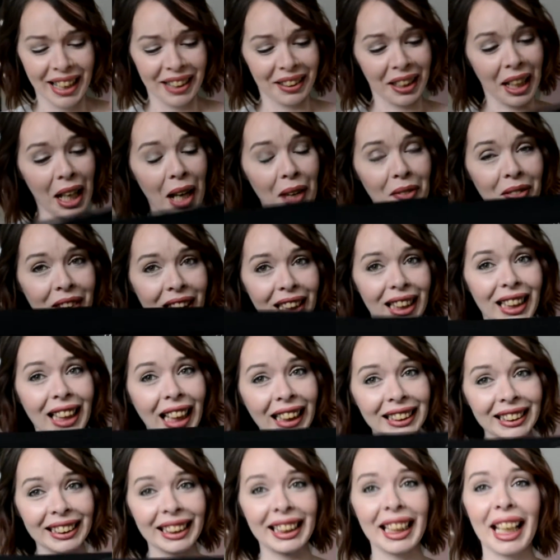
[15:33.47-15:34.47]
They have an
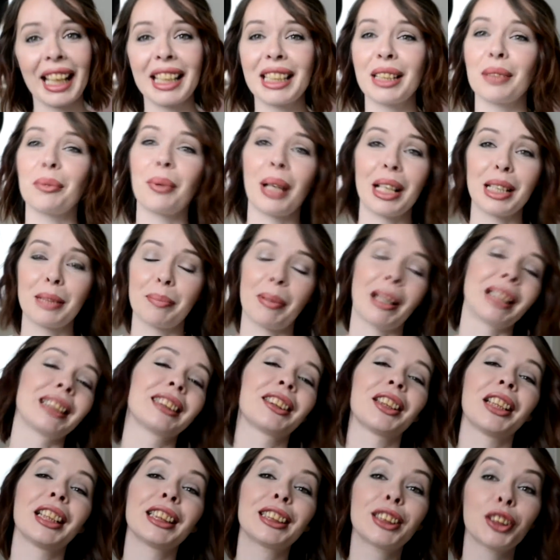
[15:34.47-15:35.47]
elasticated waistband,
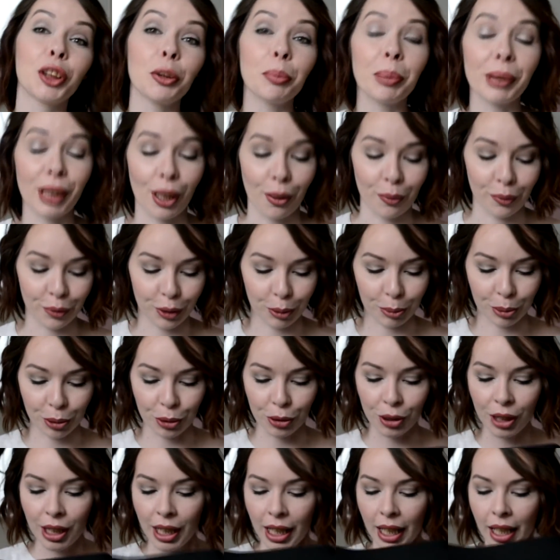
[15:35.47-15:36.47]
so they're super
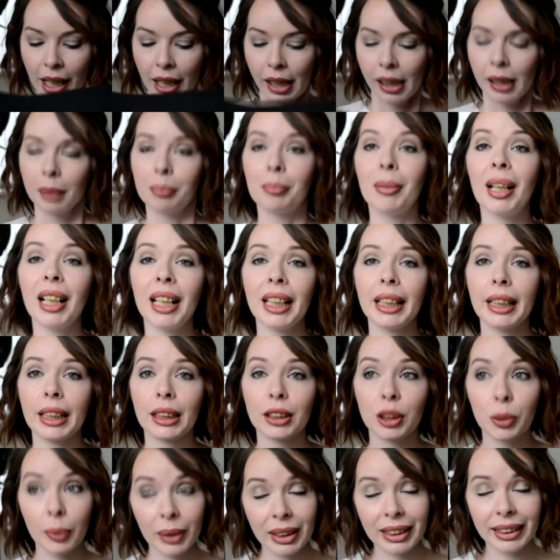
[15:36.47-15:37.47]
comfortable. My
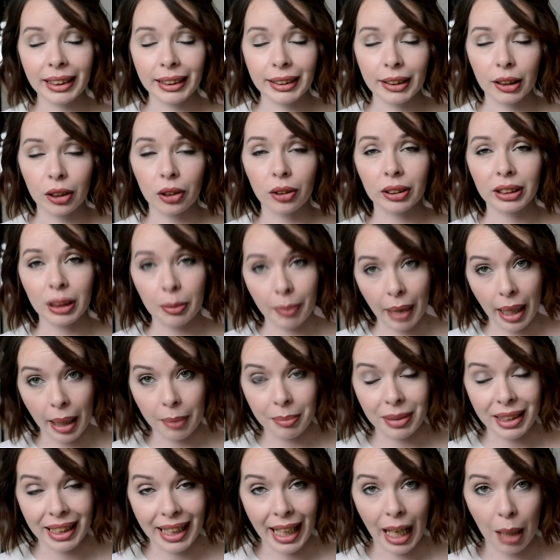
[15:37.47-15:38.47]
twin sister calls them
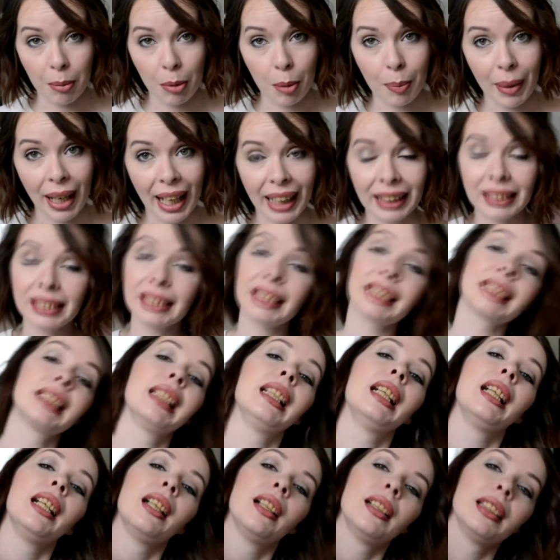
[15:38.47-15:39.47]
MC Hammer pants.
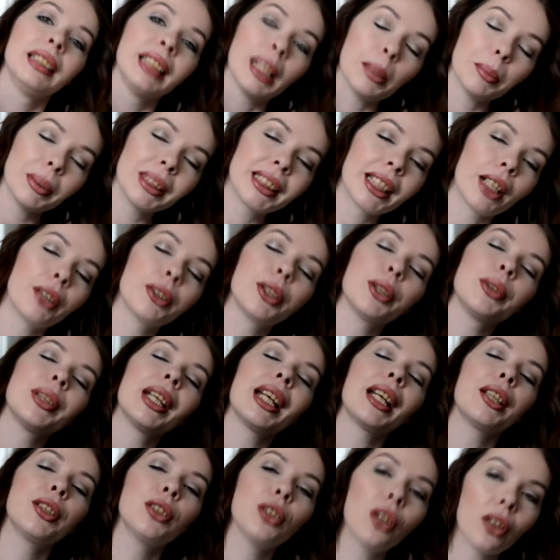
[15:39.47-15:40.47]
Let me tell you,
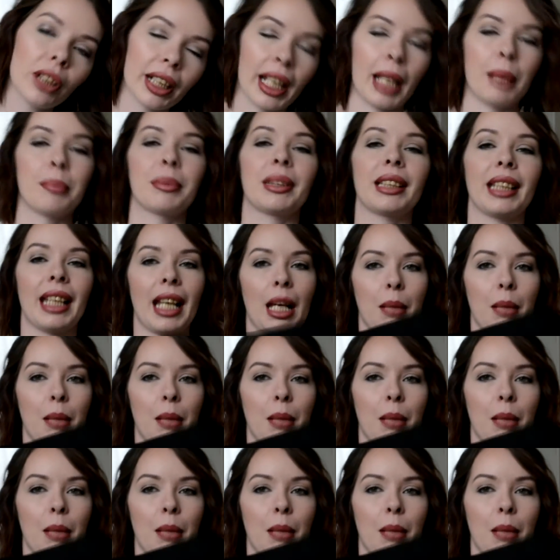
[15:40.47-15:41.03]
they are not MC